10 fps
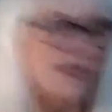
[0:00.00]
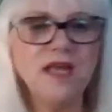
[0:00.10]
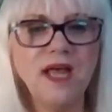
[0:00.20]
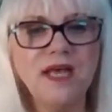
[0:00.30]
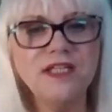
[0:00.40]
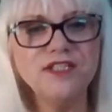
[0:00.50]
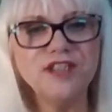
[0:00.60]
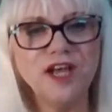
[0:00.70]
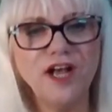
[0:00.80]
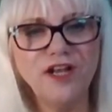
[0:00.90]
and
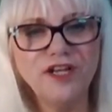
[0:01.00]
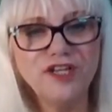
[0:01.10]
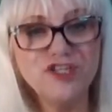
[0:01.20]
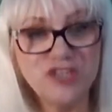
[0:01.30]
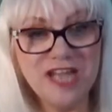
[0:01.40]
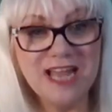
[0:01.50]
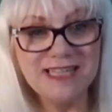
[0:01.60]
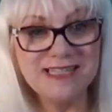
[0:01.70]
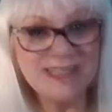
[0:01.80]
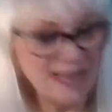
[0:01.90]
she
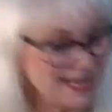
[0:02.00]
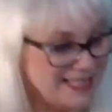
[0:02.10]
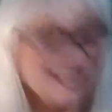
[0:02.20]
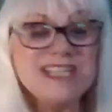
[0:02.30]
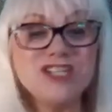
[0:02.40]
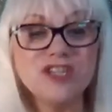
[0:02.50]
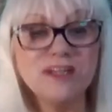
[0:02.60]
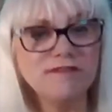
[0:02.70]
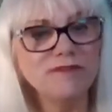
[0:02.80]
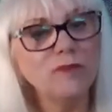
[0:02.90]
hand selects each and
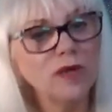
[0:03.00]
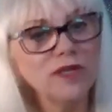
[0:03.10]
every one,